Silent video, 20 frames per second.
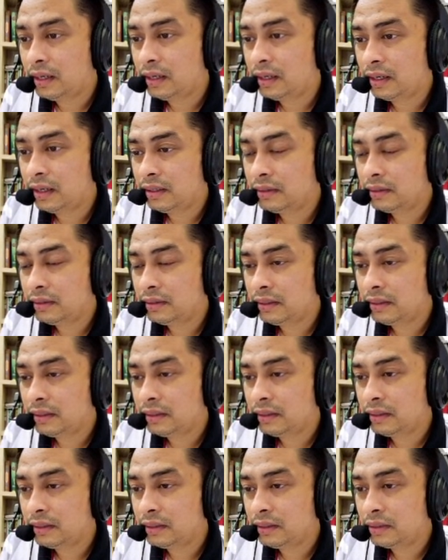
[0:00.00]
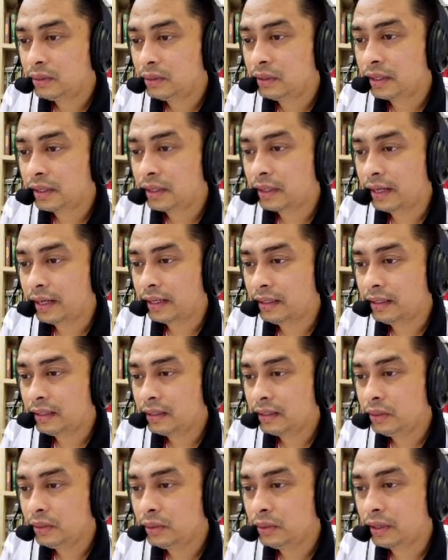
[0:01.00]
So you
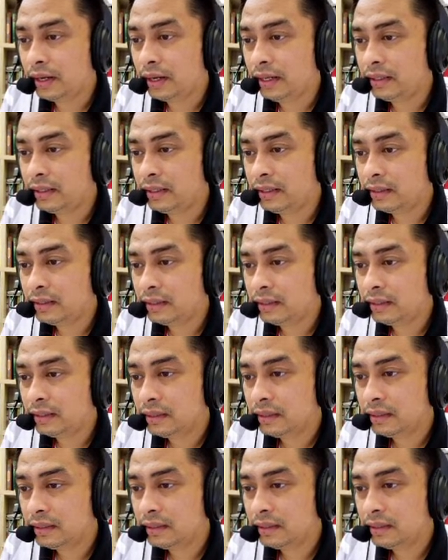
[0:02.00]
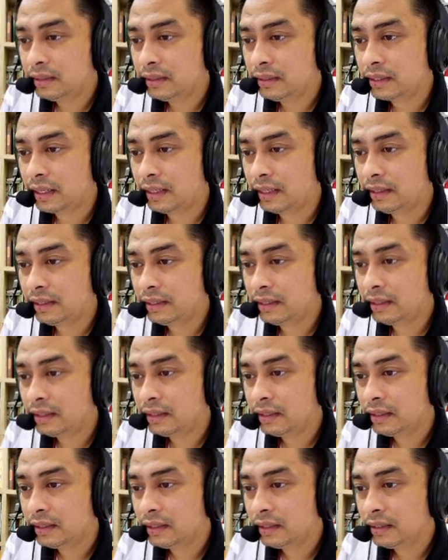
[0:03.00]
connect, you click this
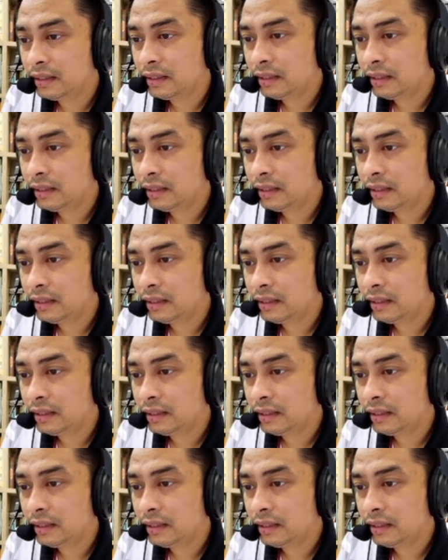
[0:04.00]
line,